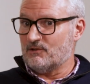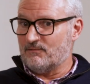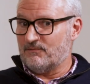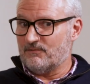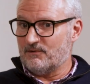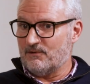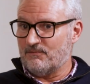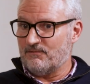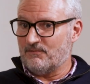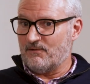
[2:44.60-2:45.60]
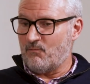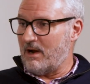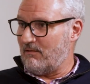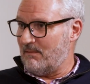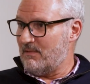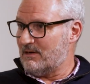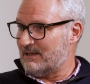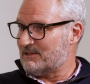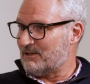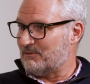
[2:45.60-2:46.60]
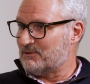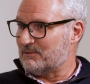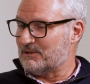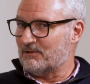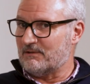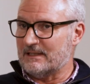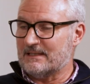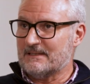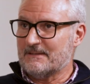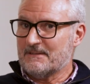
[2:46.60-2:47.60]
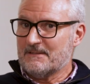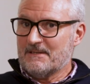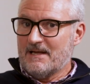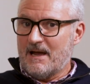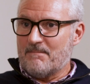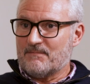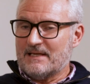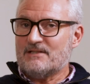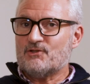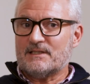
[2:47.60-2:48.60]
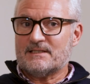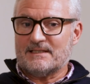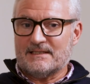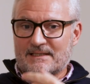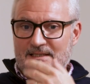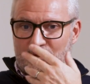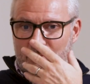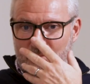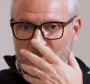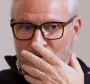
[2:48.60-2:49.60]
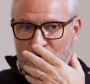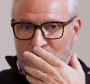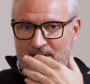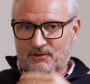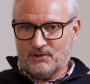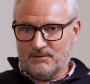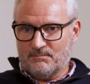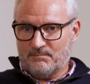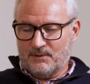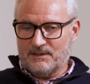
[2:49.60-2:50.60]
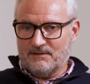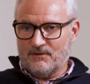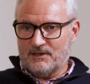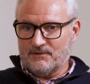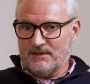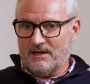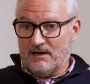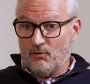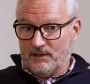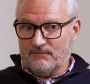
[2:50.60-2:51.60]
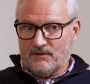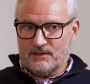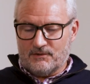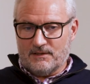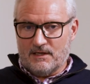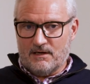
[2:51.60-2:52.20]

of where our markets go to a degree. Interestingly, you mentioned putting the advisor at the heart, or the advisor at the